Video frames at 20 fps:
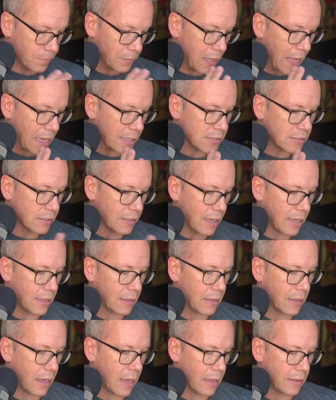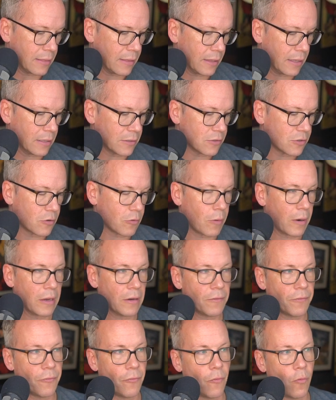Lastly, I I think it's great
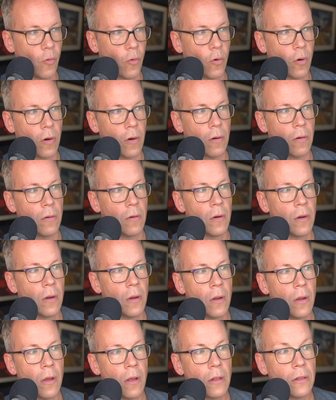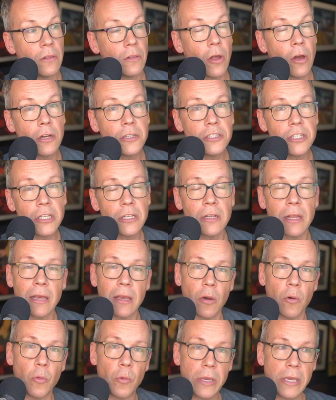for launching like
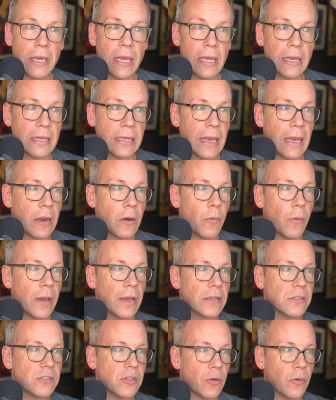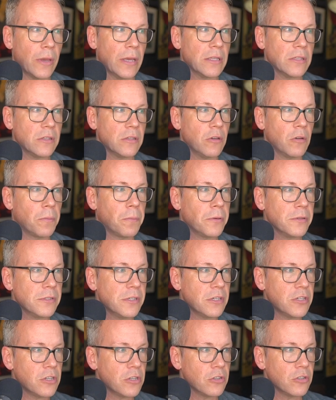a weekend getaway. So it's you're
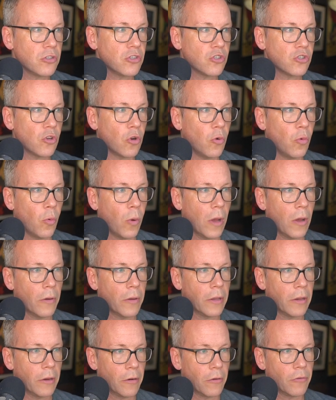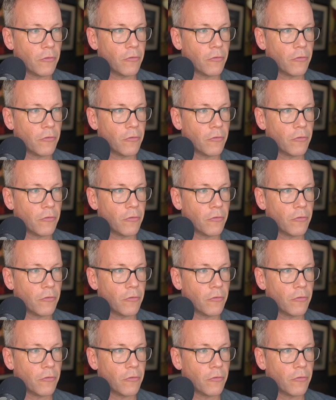positioned so well here in